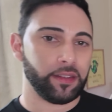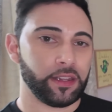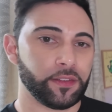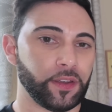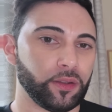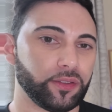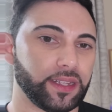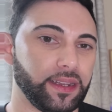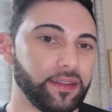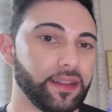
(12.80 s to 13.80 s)
is the Vernal
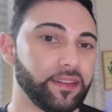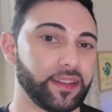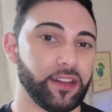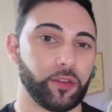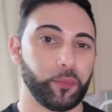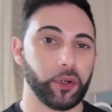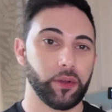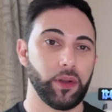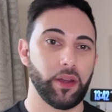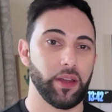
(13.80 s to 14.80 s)
standing desk, and
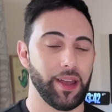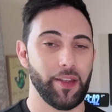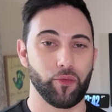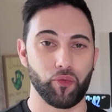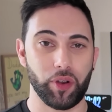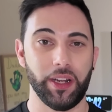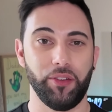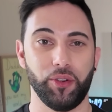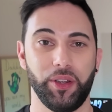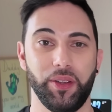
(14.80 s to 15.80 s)
spoiler alert, I've really
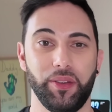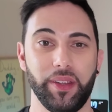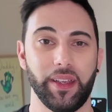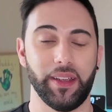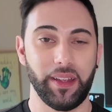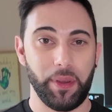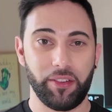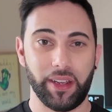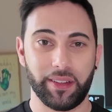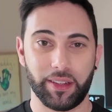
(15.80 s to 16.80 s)
enjoyed using it. Big
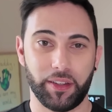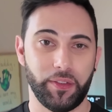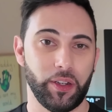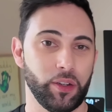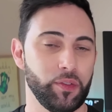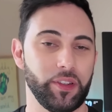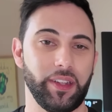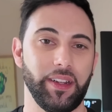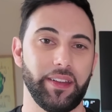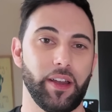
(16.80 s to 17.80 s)
shout out to Vernal for
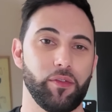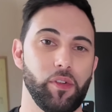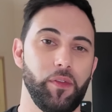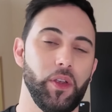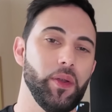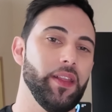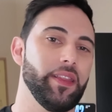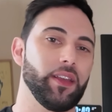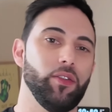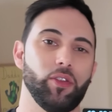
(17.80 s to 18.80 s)
sending this out for review, and
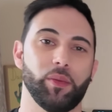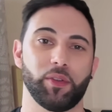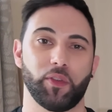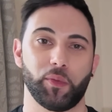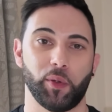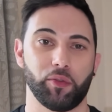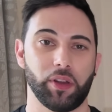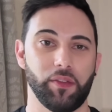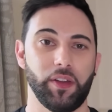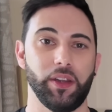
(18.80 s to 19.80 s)
thank you so much for
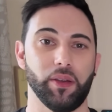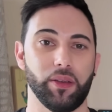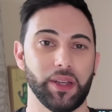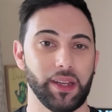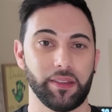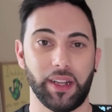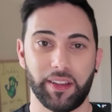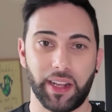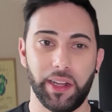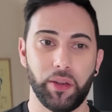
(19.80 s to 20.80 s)
sponsoring the video. So
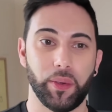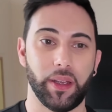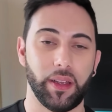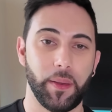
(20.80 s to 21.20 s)
let's get into it.